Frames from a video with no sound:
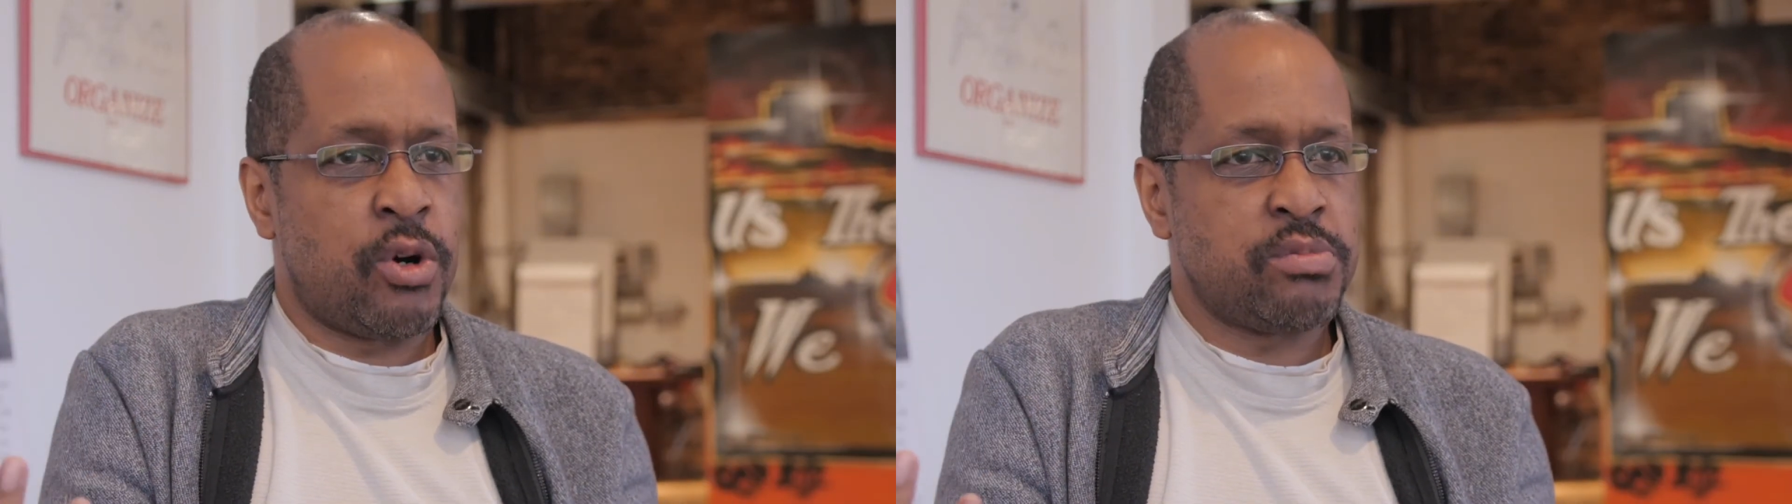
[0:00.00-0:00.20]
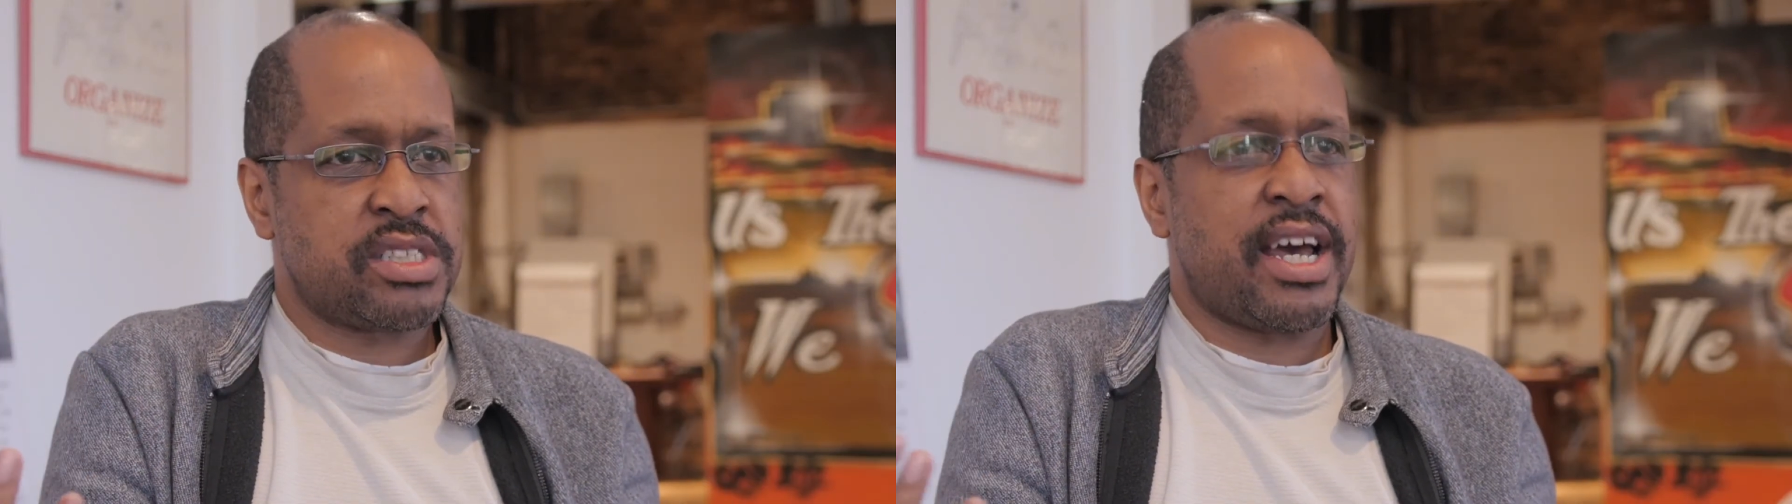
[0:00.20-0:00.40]

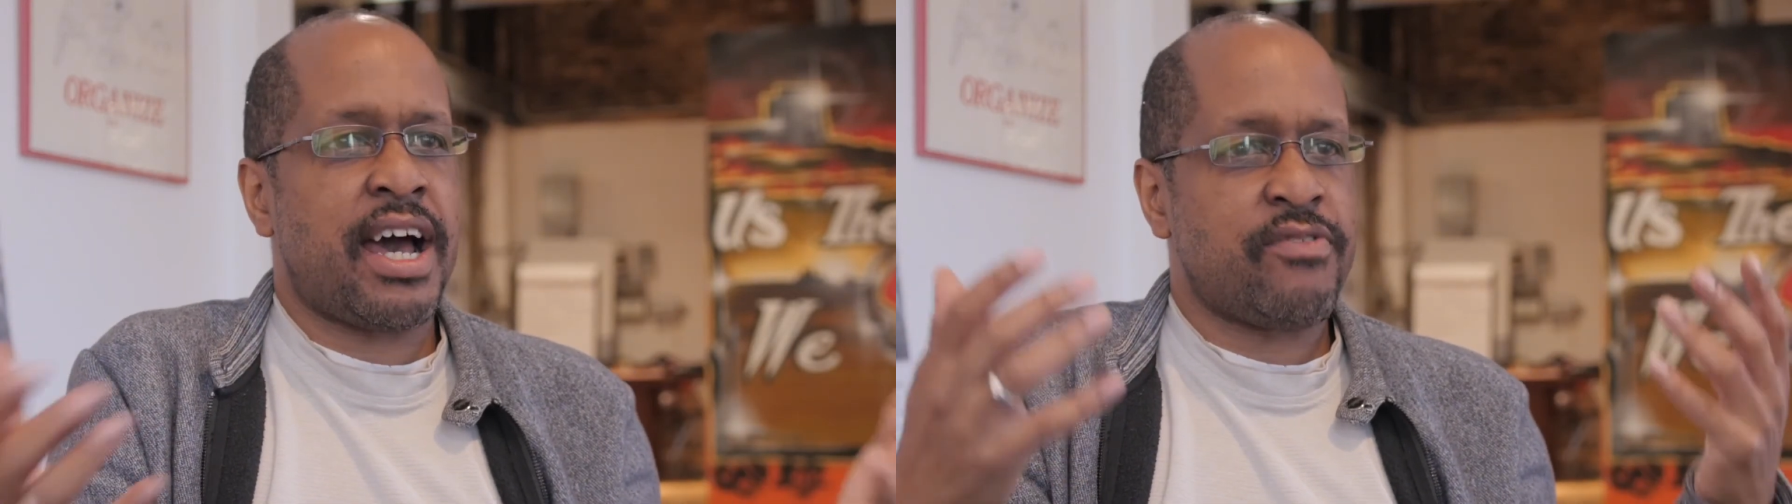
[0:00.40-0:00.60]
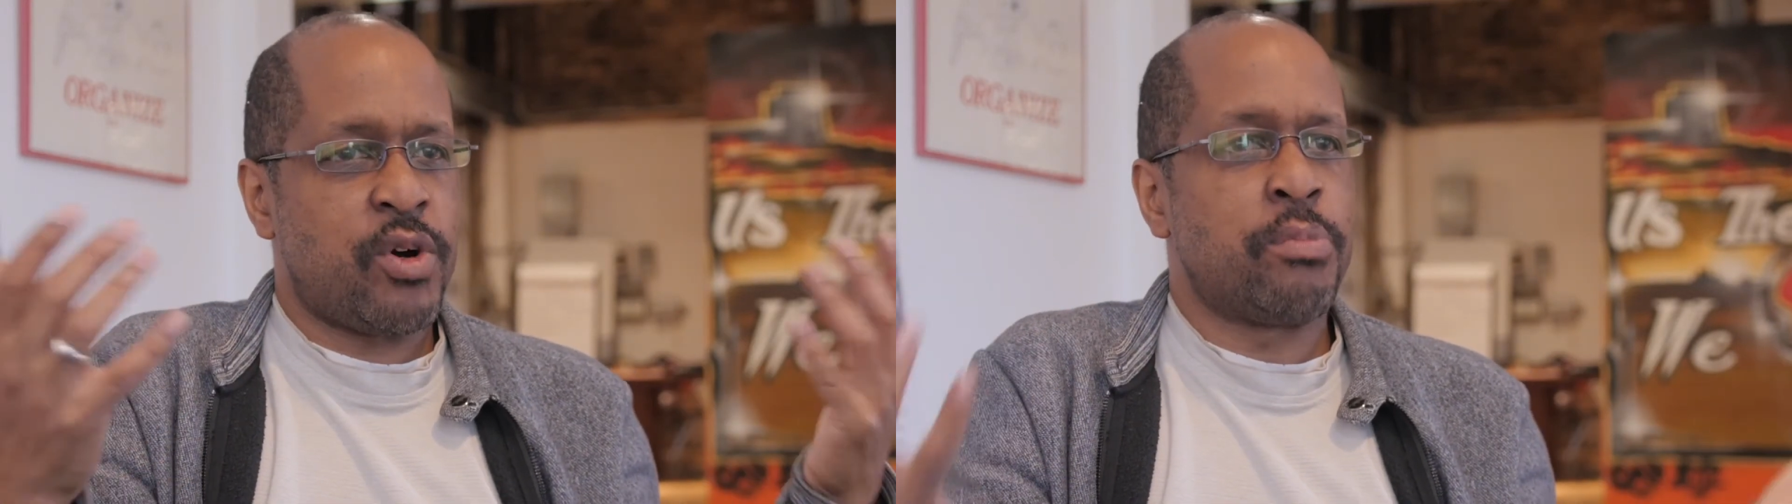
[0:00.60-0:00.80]
OAP
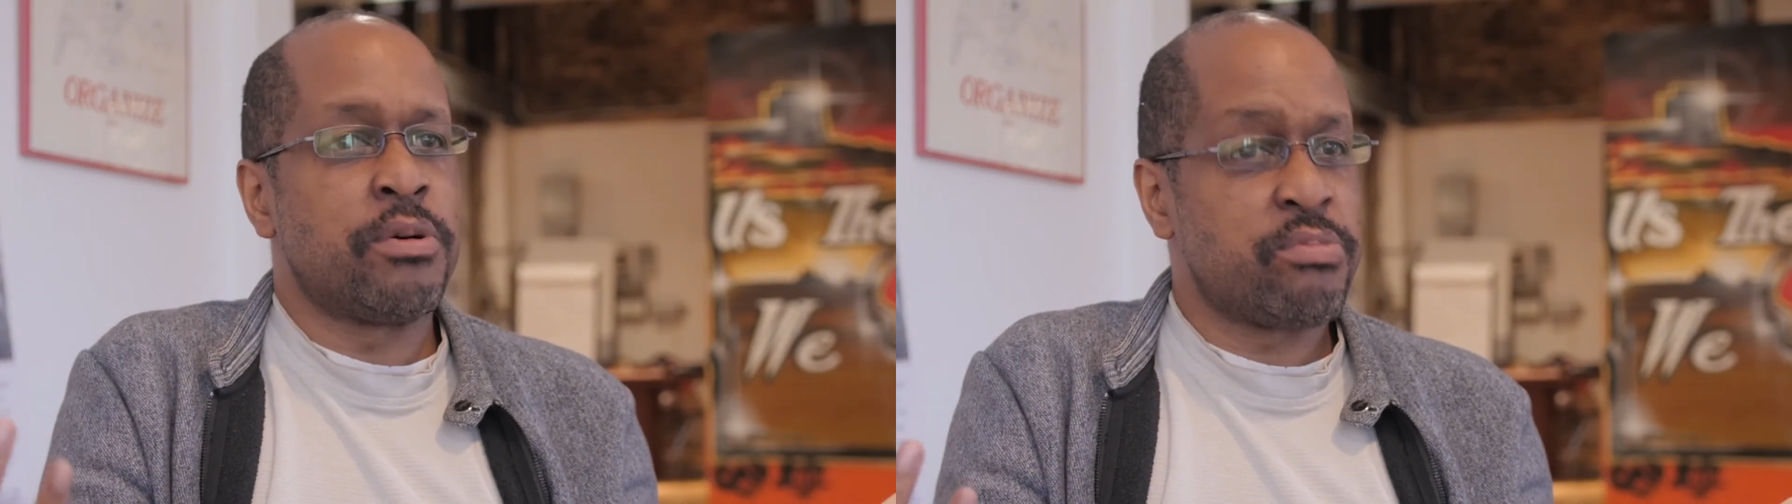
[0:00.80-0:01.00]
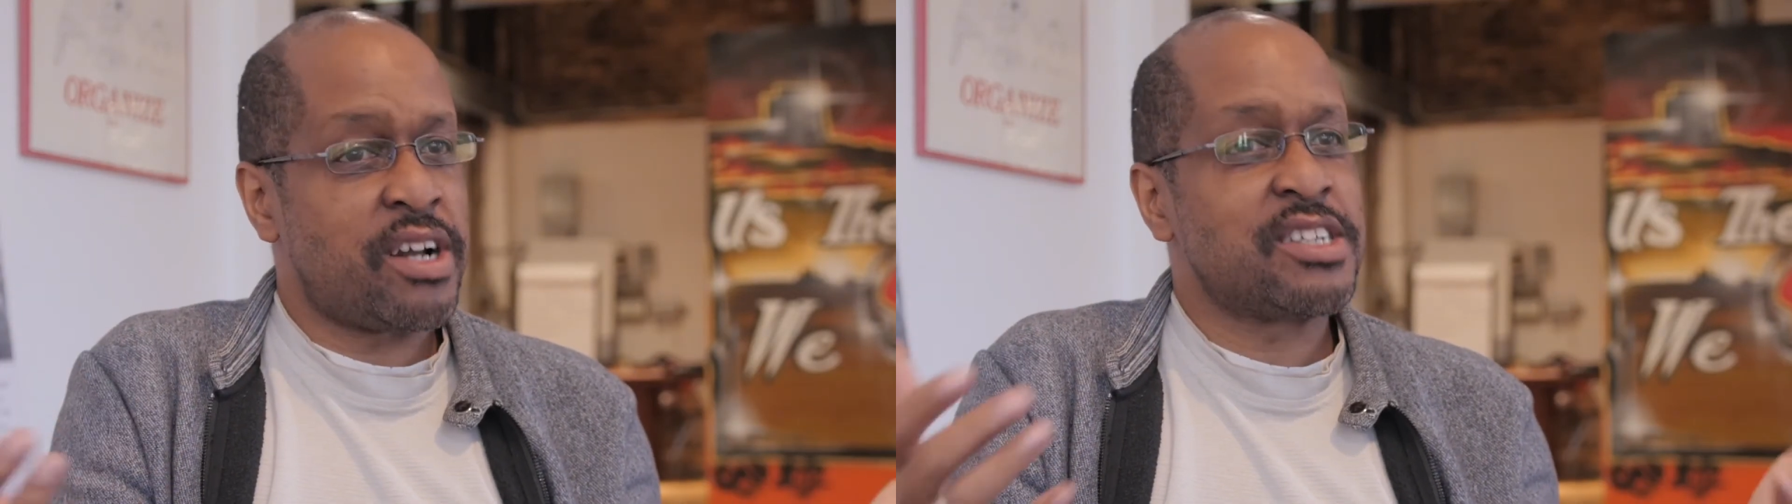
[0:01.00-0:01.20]
staff, OAP
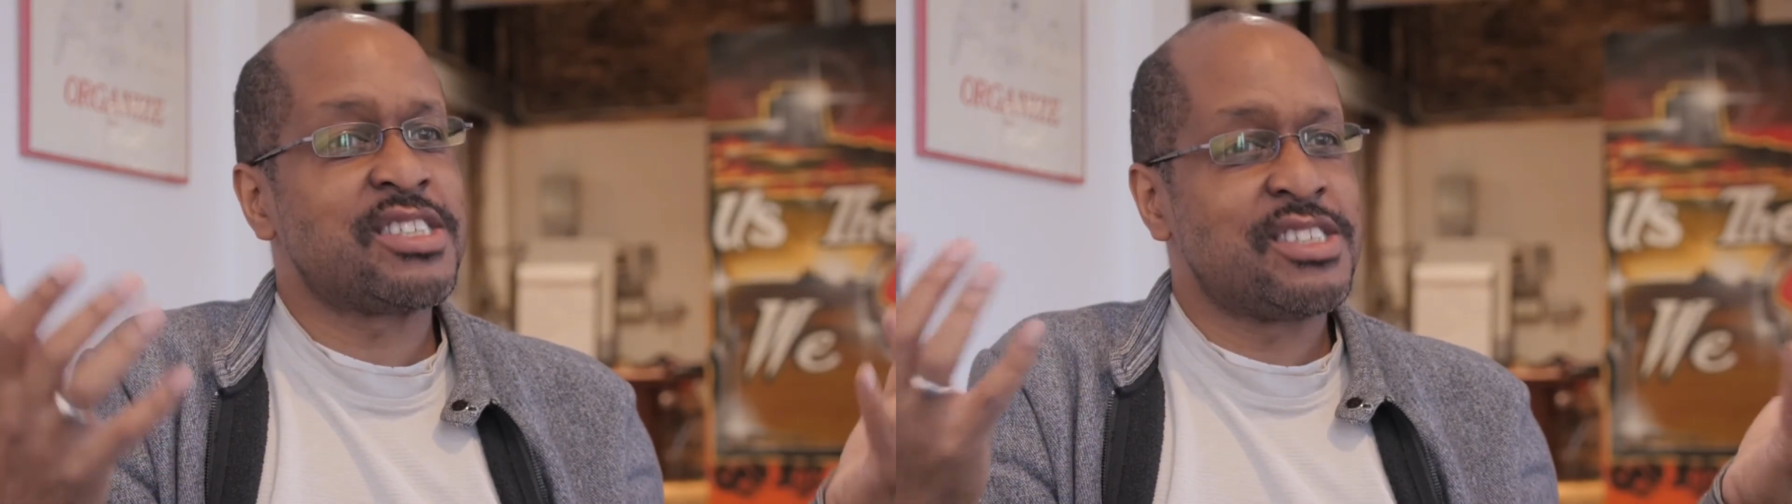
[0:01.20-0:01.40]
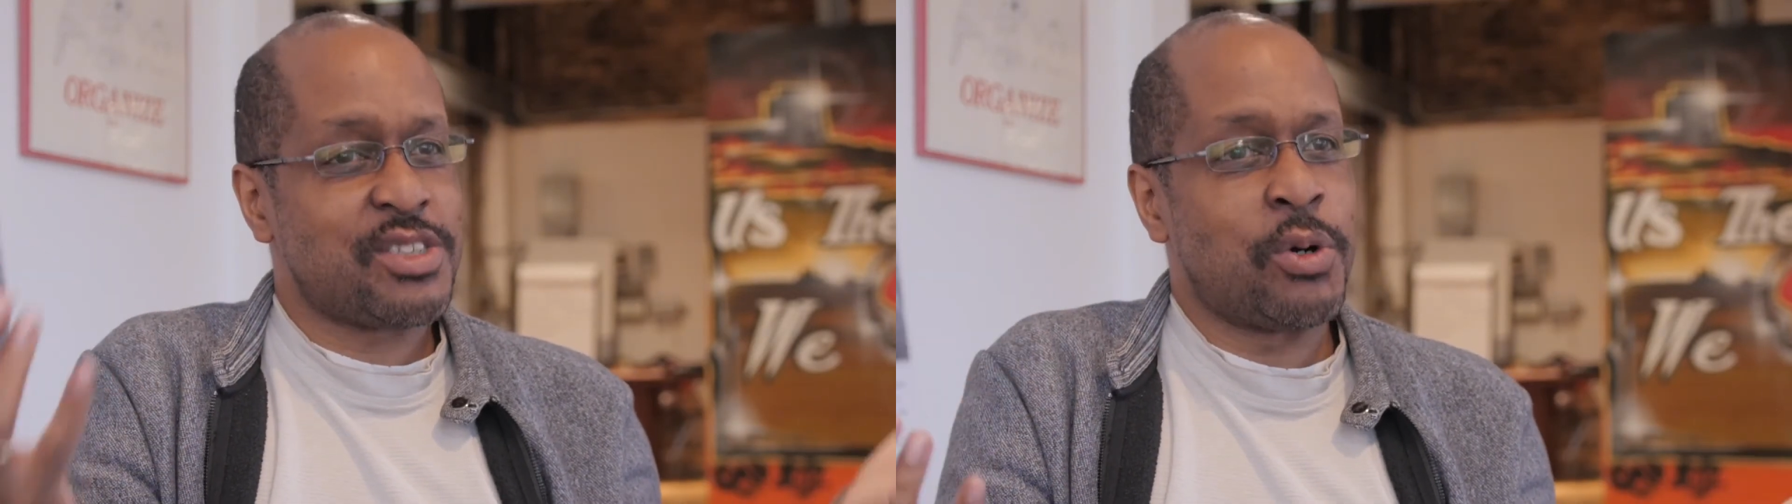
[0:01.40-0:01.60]
apprentices,